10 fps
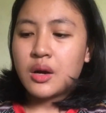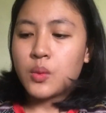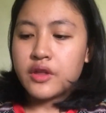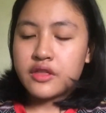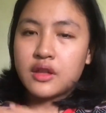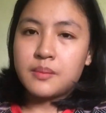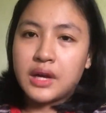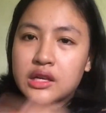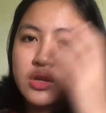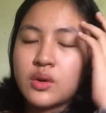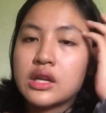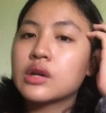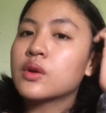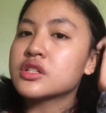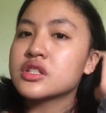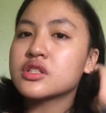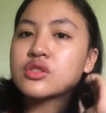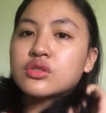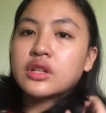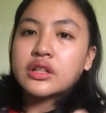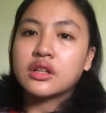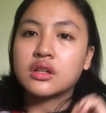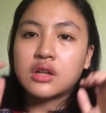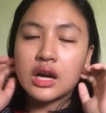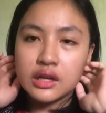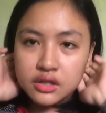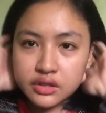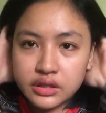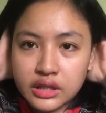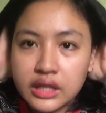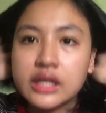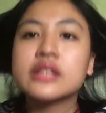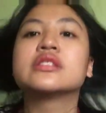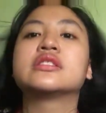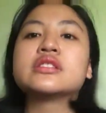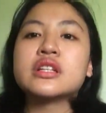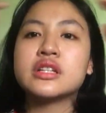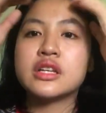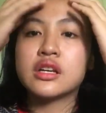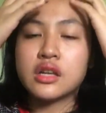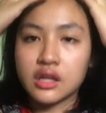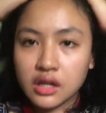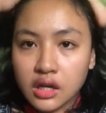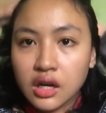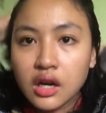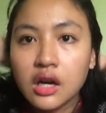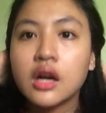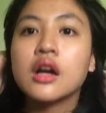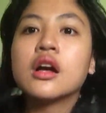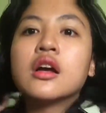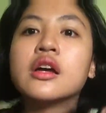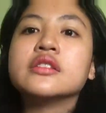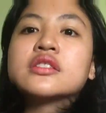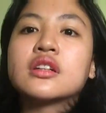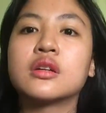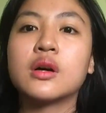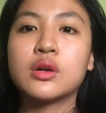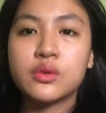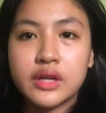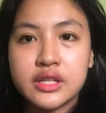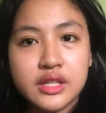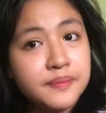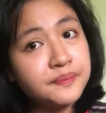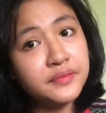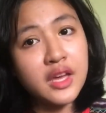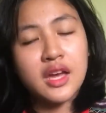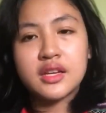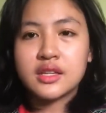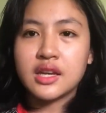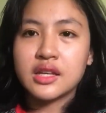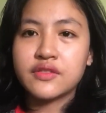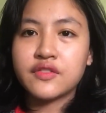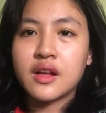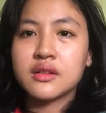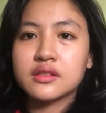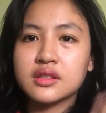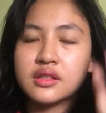with my q&a questions so right now i currently studying here in sarawak already and it felt